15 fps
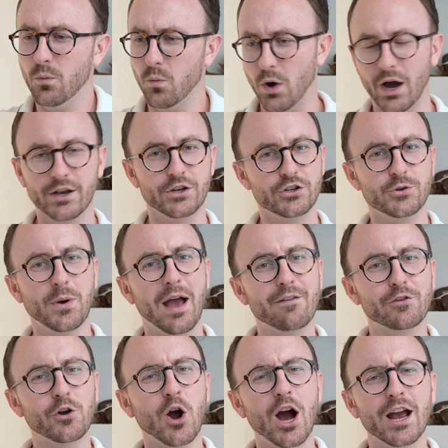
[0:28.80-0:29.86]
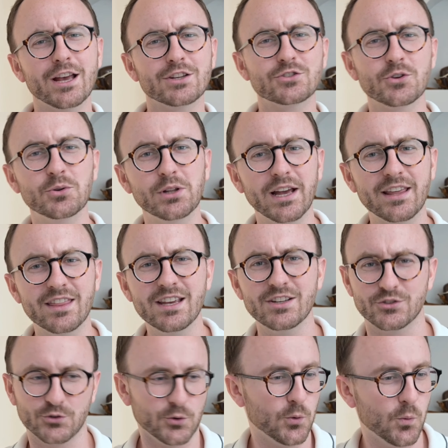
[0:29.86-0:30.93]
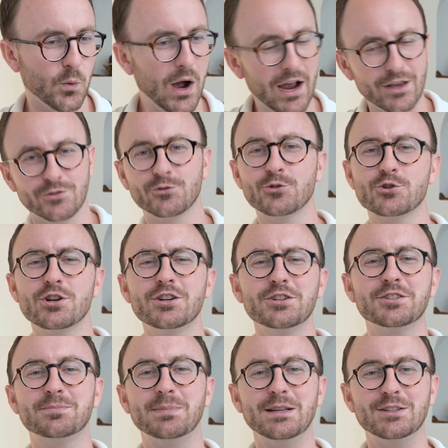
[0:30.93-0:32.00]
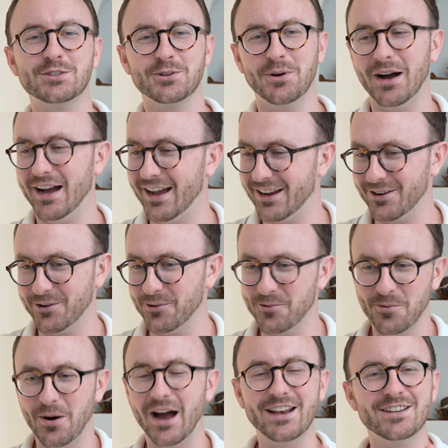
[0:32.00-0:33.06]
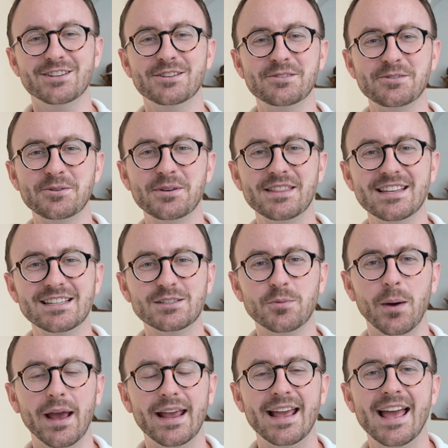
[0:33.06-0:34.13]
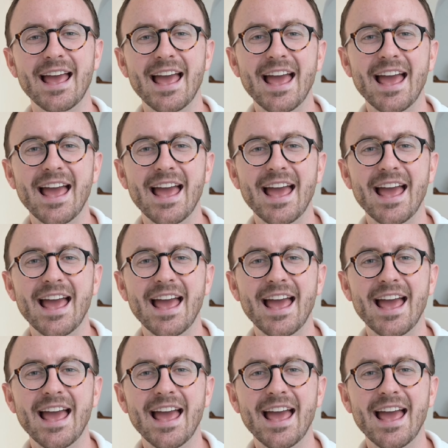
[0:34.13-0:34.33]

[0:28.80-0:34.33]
why did you have your ISO like this? Or why is your shutter speed so high? Or why did you do it this way?